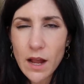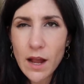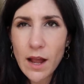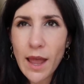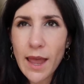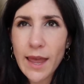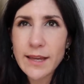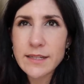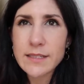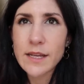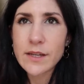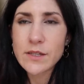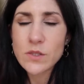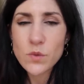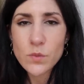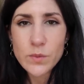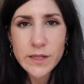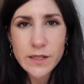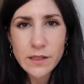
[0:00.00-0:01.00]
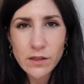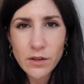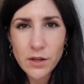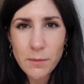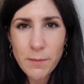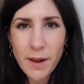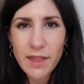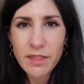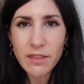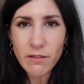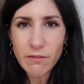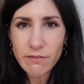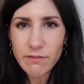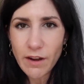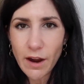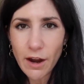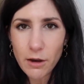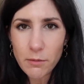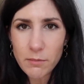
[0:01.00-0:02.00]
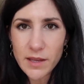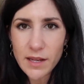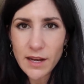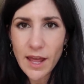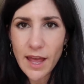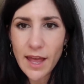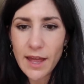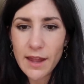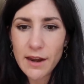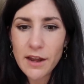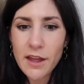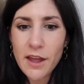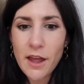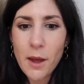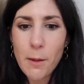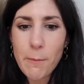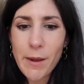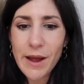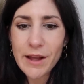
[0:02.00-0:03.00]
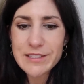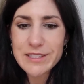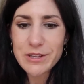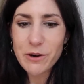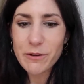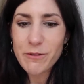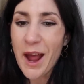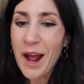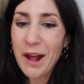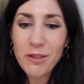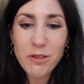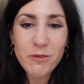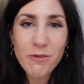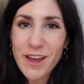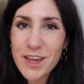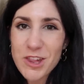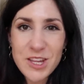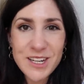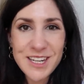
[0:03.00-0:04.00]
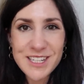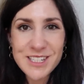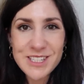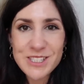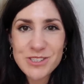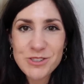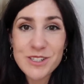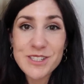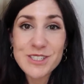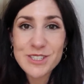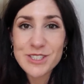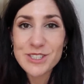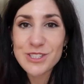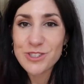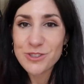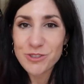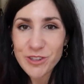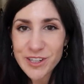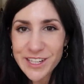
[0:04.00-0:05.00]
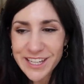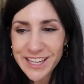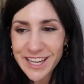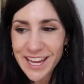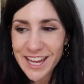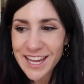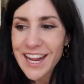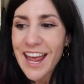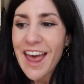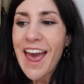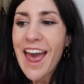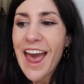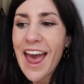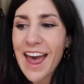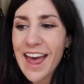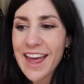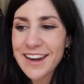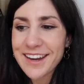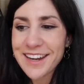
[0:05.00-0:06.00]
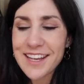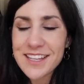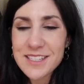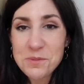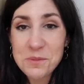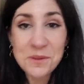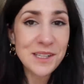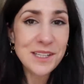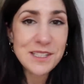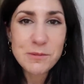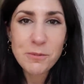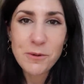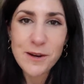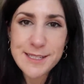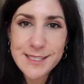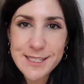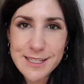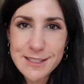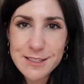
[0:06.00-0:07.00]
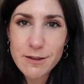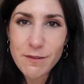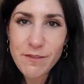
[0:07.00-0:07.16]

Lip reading: I tend to read a lot about the environment and about sort of how the fashion industry is destroying it, and it's really depressing.